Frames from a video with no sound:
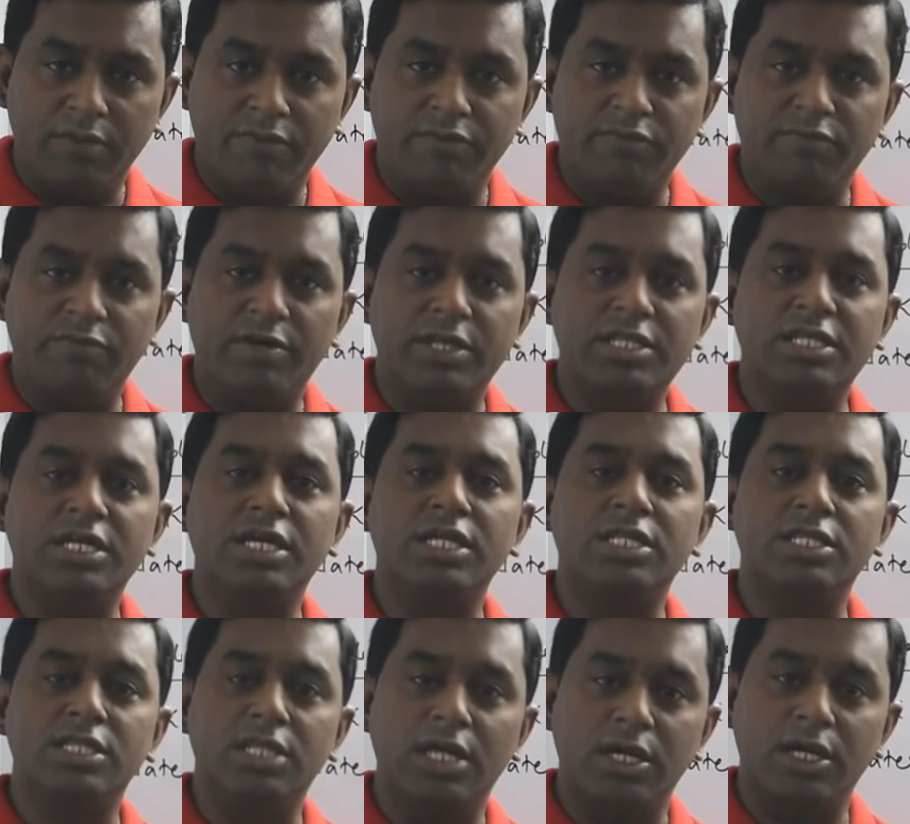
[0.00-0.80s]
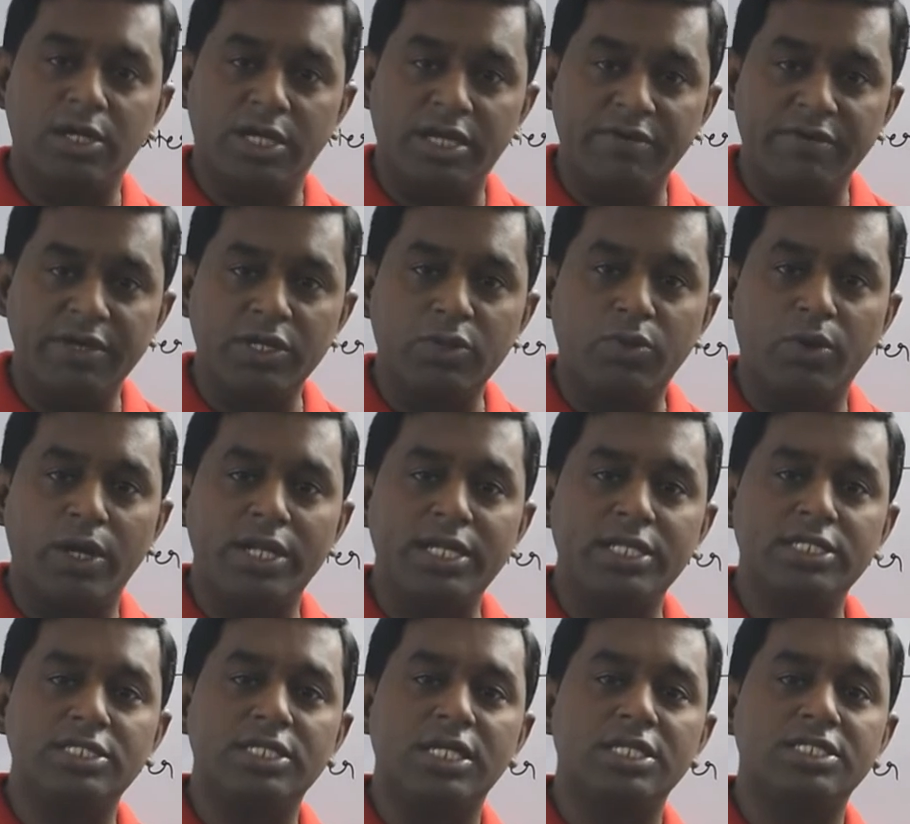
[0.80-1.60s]
whether the given
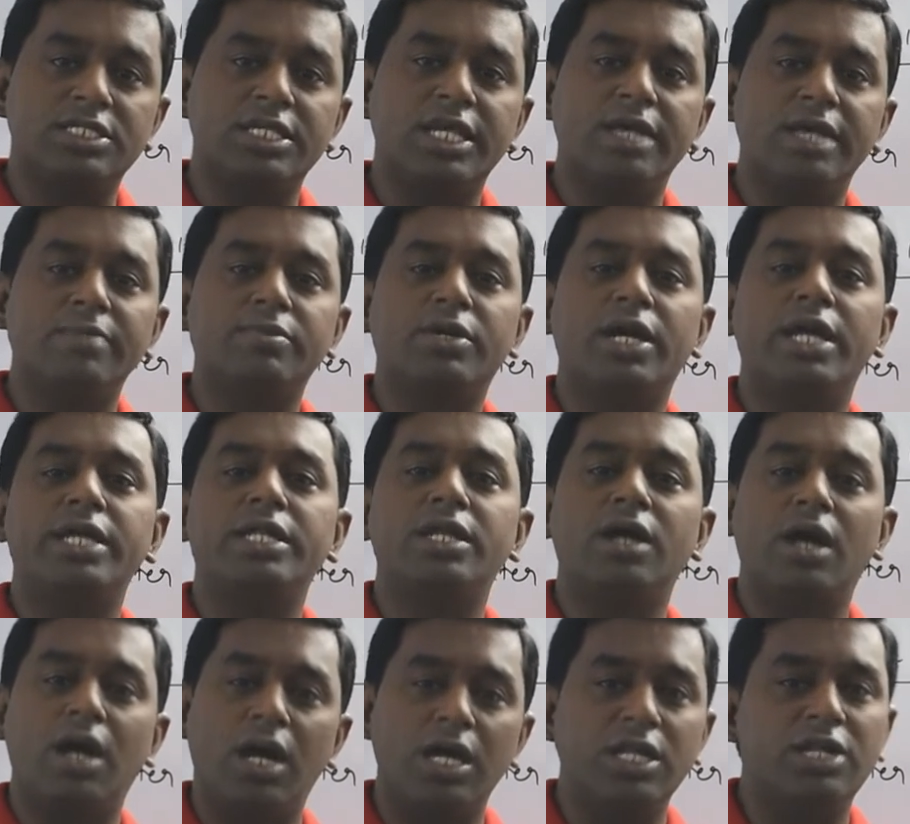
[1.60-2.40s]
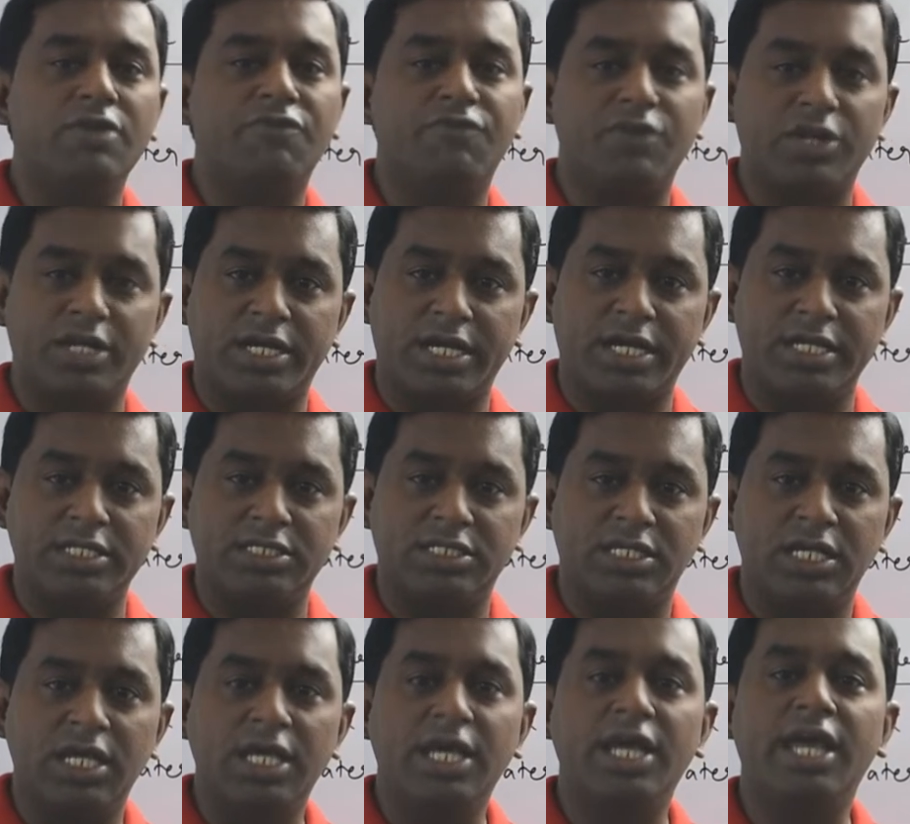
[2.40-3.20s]
quantities are same kind or different
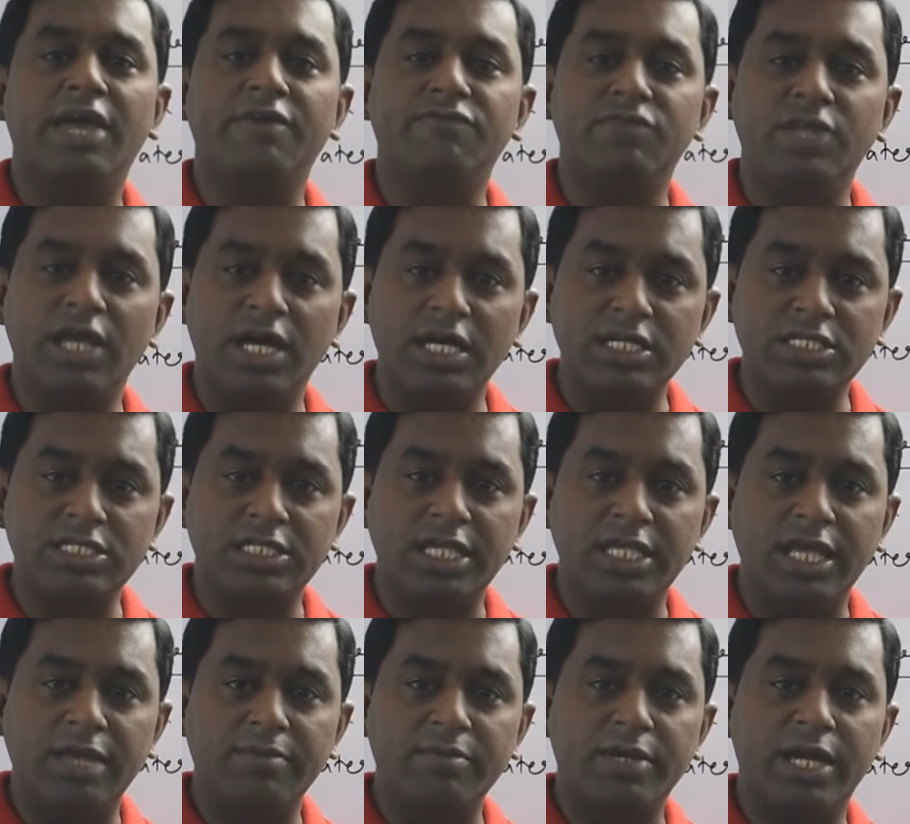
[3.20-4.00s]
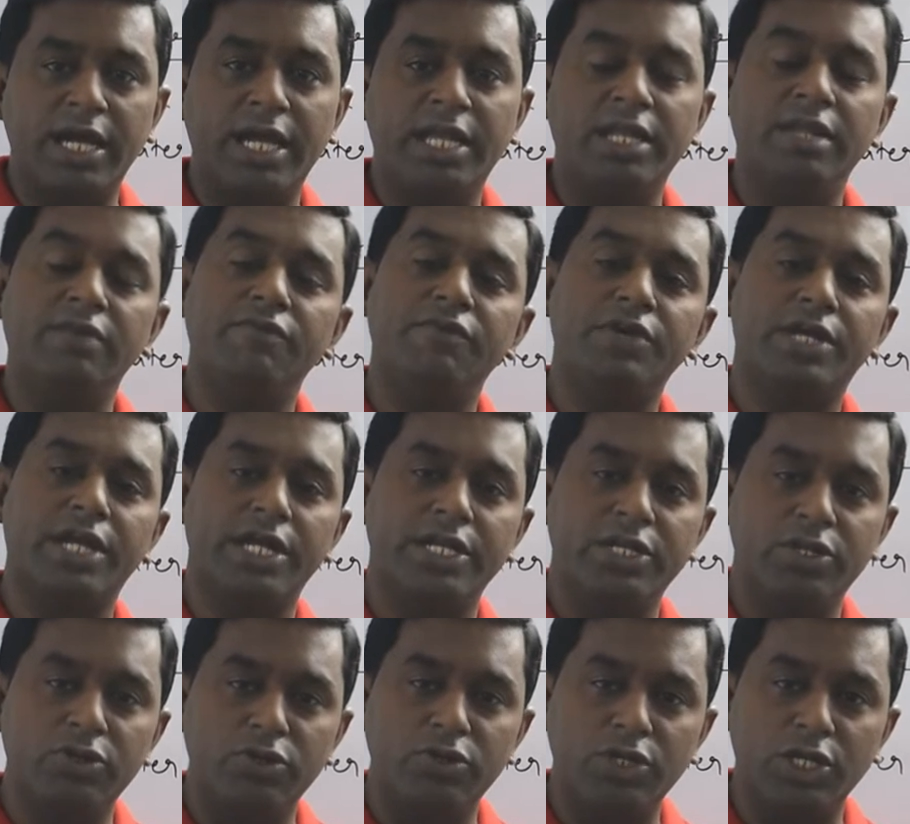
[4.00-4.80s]
kinds. If they are same kind, we
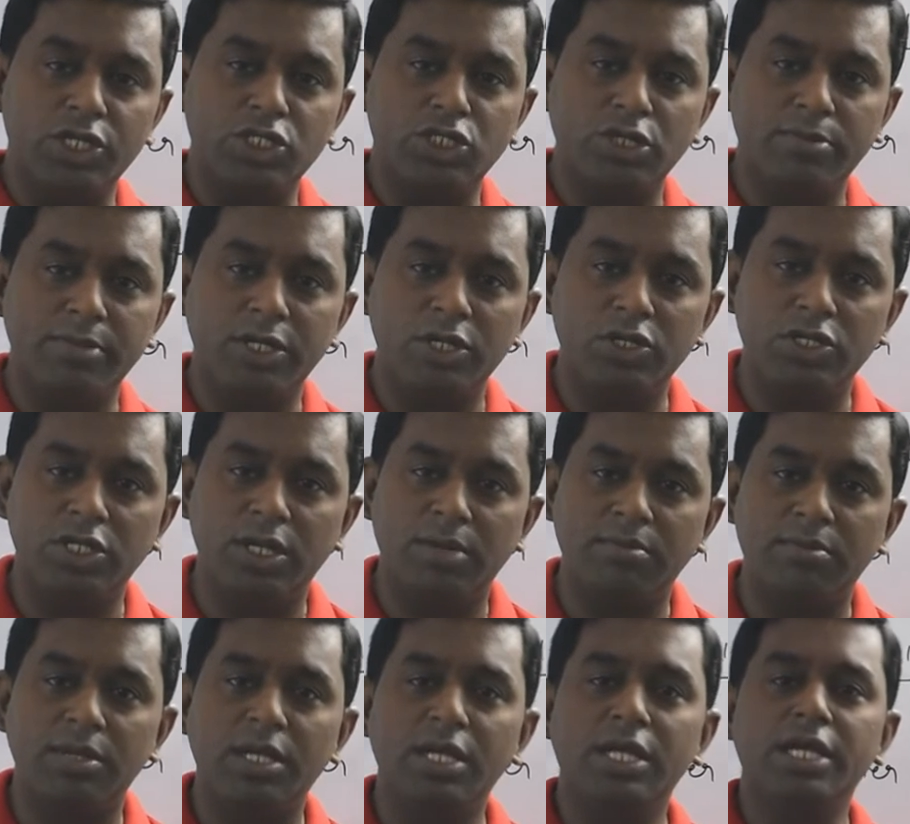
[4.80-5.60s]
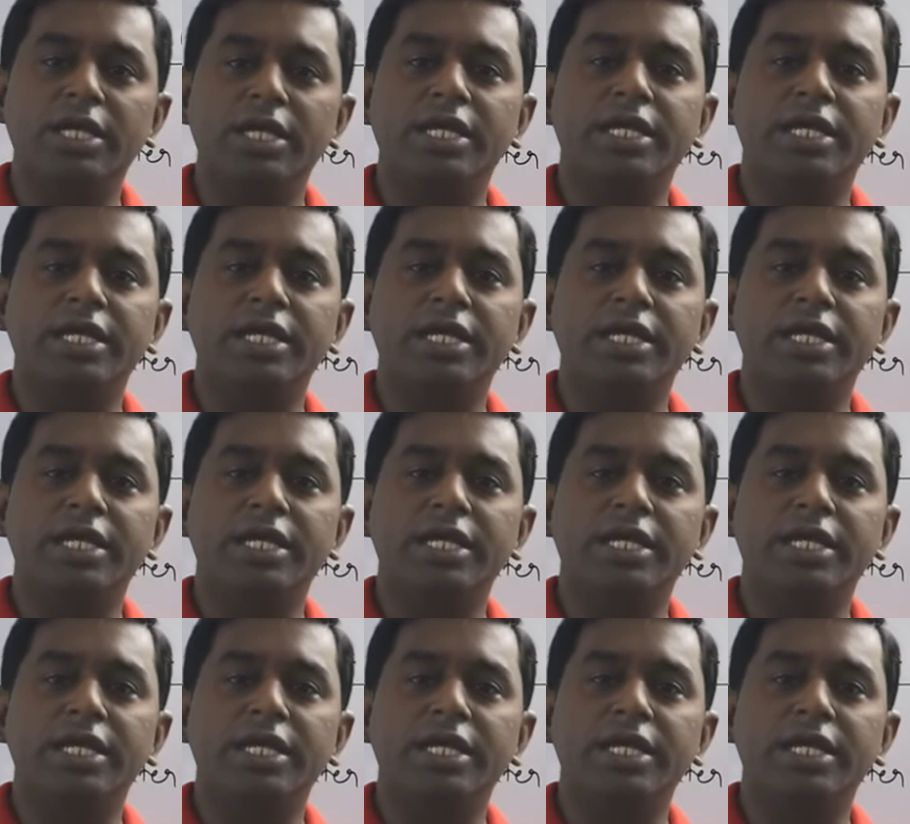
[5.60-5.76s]
can do ratio between them.